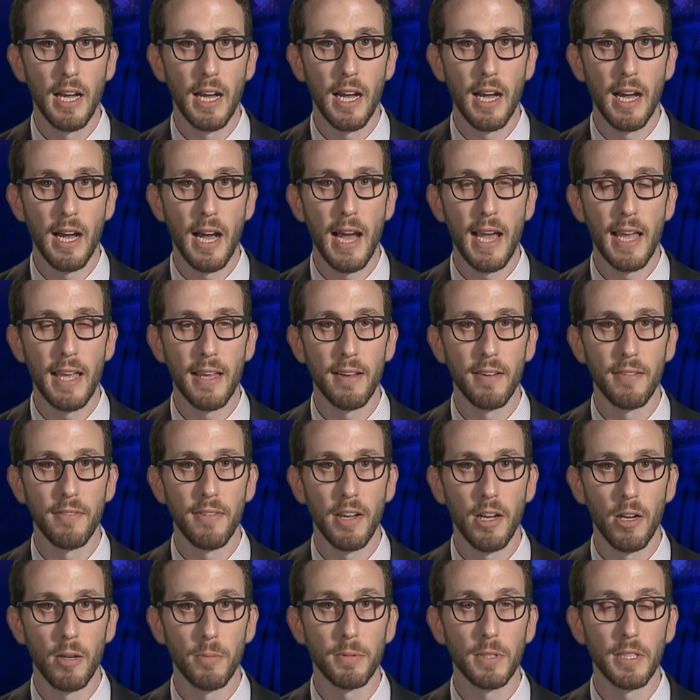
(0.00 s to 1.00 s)
I have
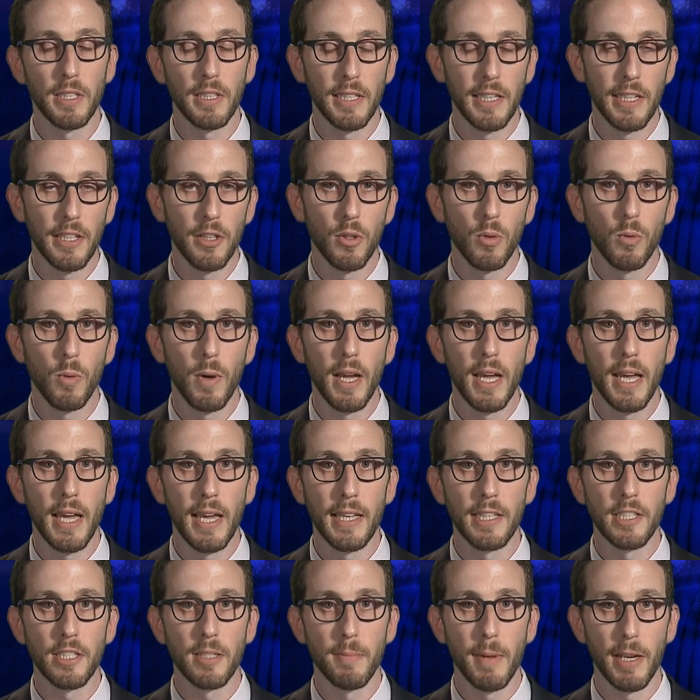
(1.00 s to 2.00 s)
helped lead the
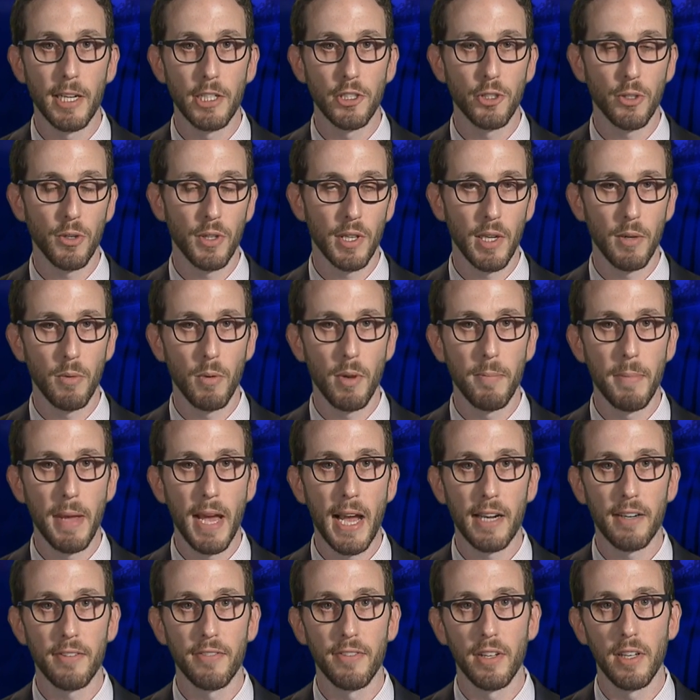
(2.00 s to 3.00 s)
way to make sure that we
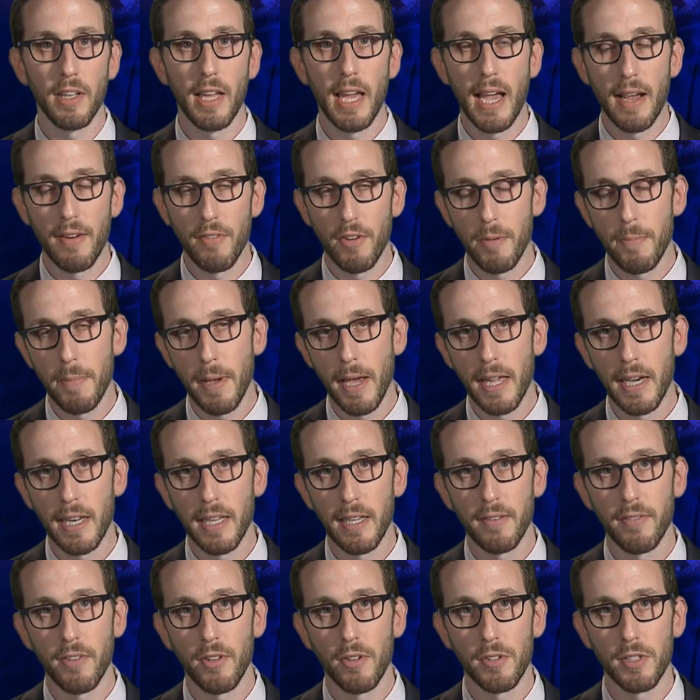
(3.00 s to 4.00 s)
backfill every
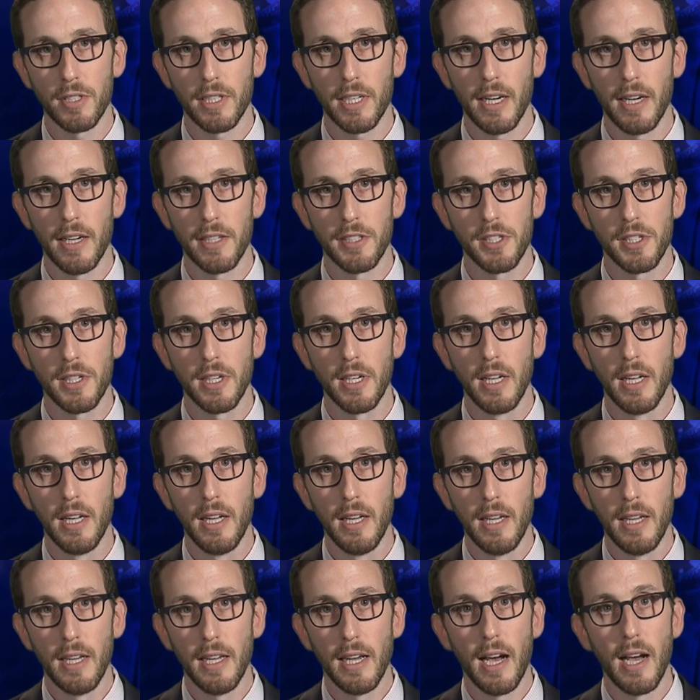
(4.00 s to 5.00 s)
penny of those cuts
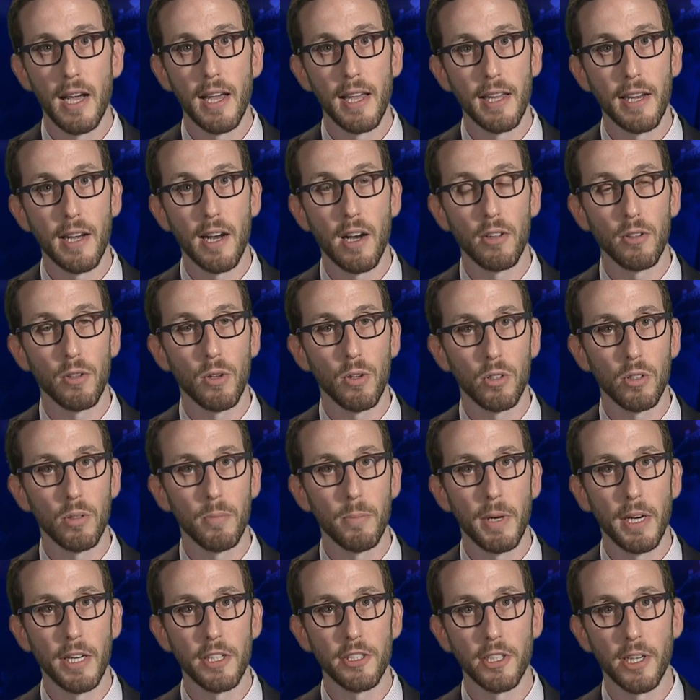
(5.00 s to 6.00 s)
in our local
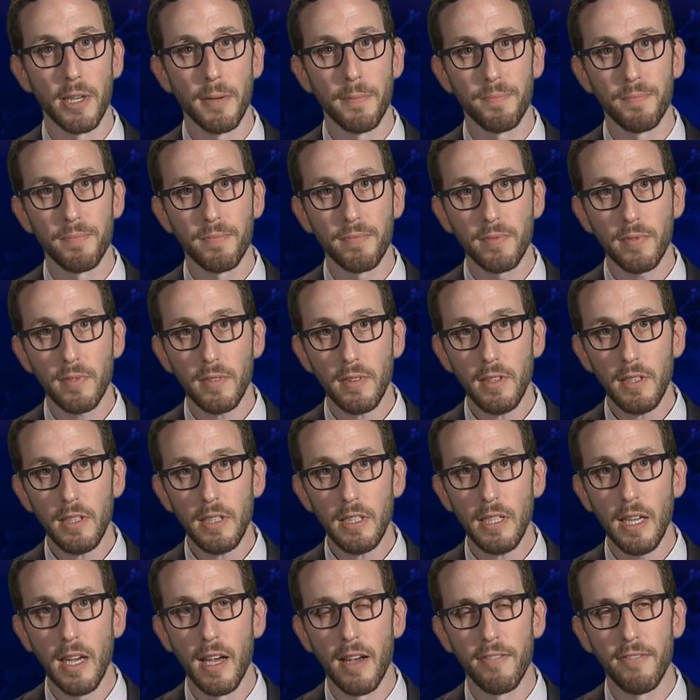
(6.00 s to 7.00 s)
budget.
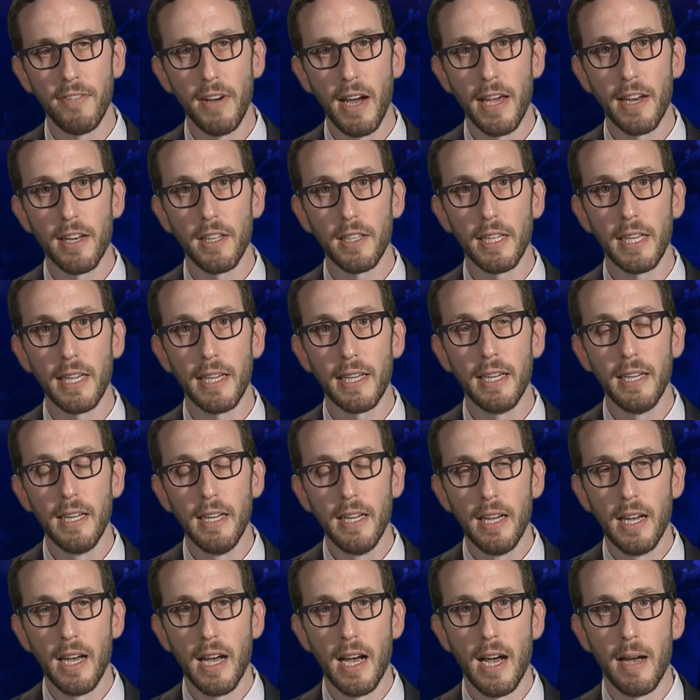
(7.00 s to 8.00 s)
Finally,
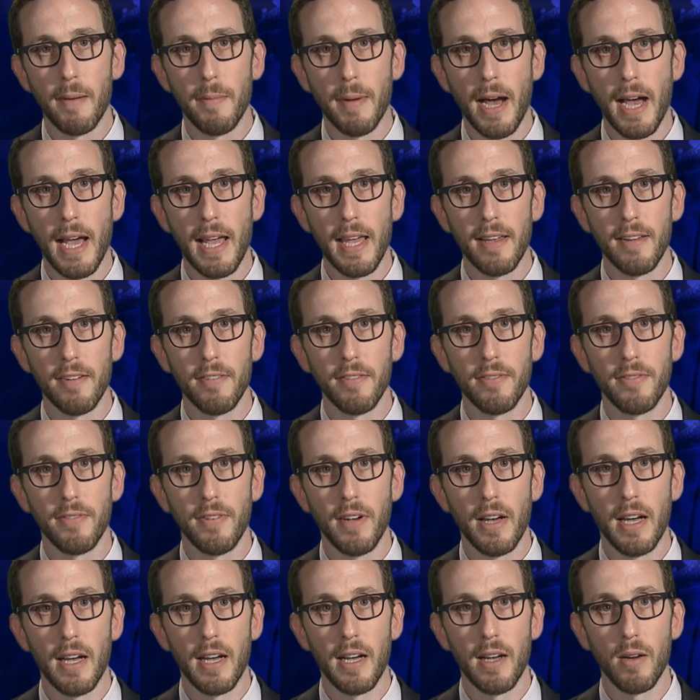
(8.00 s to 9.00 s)
I
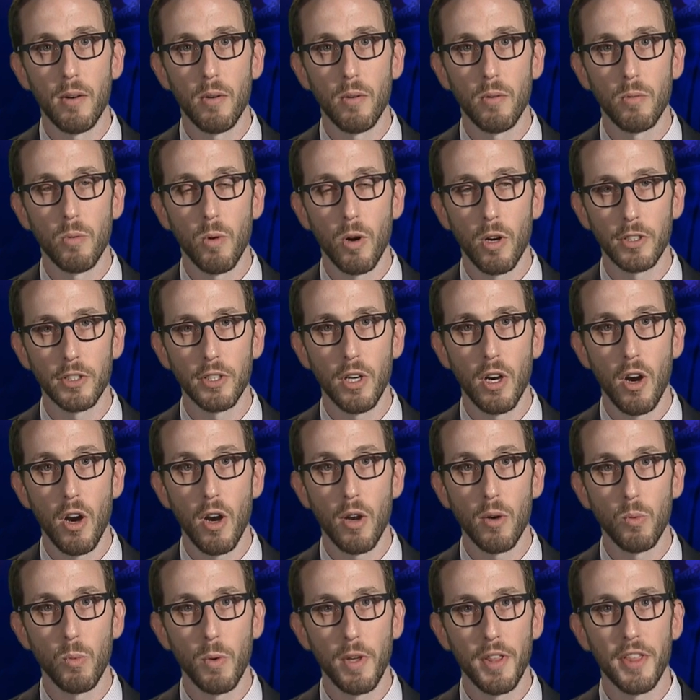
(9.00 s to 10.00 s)
have worked
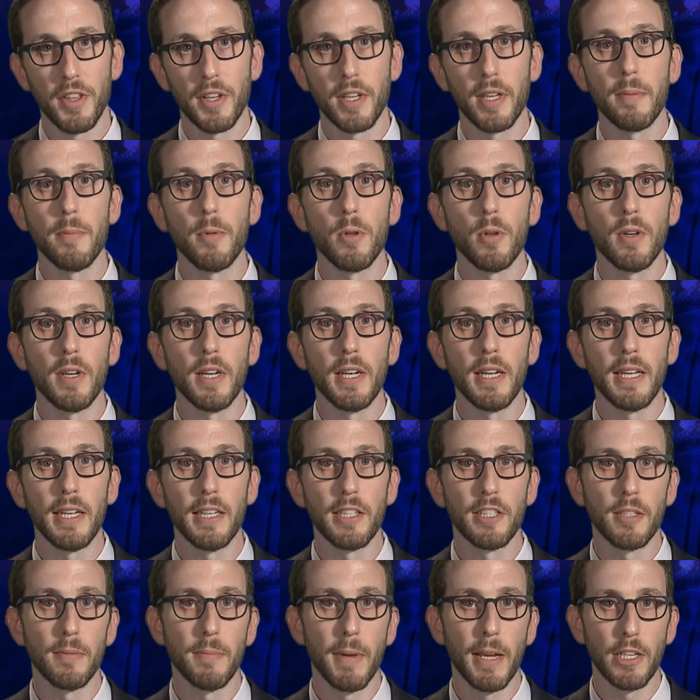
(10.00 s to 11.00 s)
hard with the
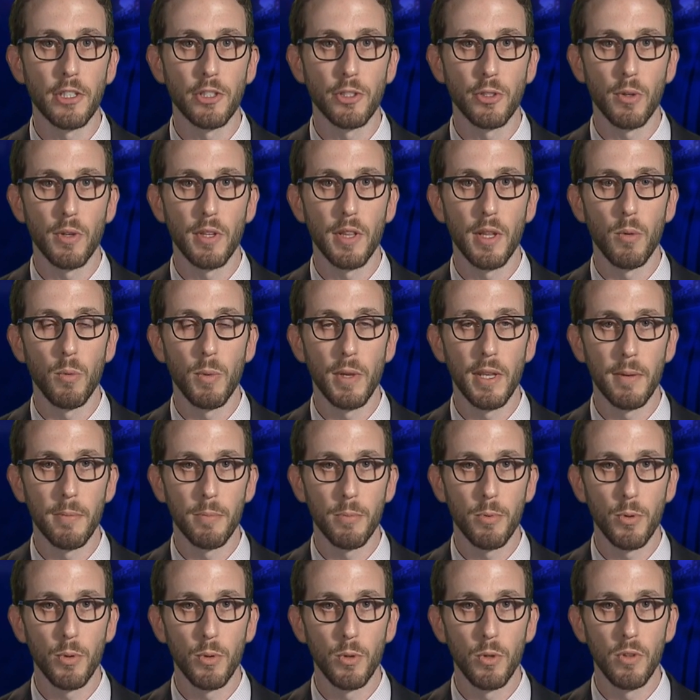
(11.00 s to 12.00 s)
community to make sure that we
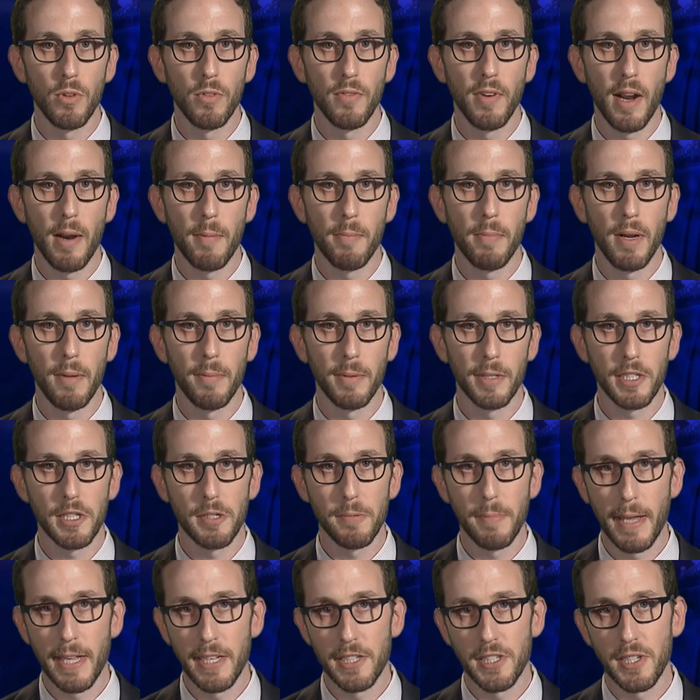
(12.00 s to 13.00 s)
improve our public
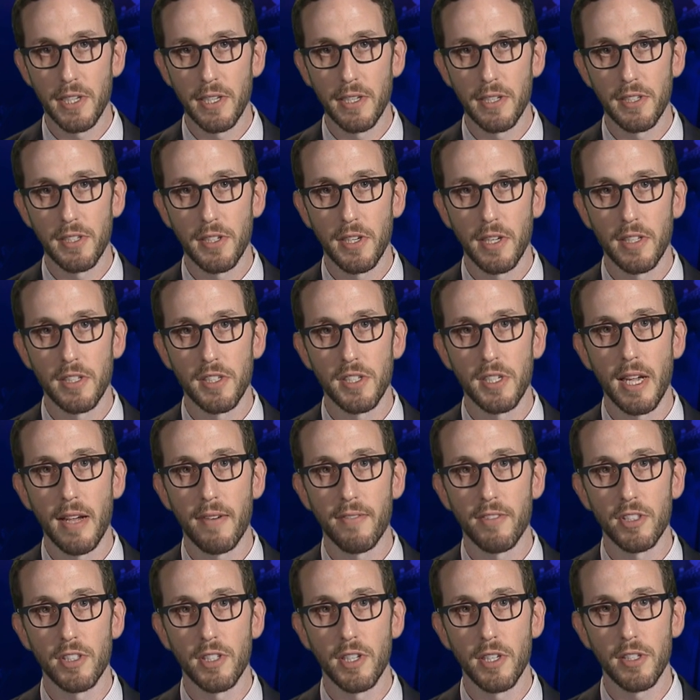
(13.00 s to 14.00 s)
spaces in
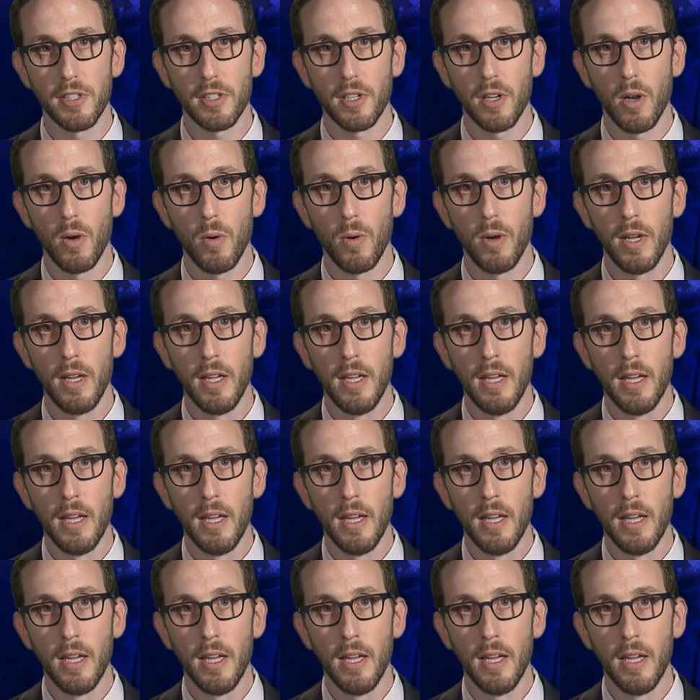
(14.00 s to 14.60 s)
San Francisco.